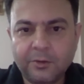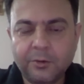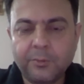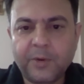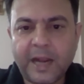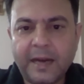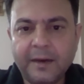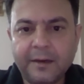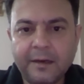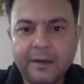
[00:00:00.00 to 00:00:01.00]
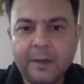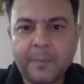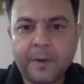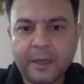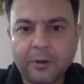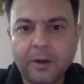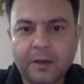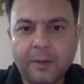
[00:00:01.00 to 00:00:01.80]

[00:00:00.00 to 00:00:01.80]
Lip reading: to brand a particular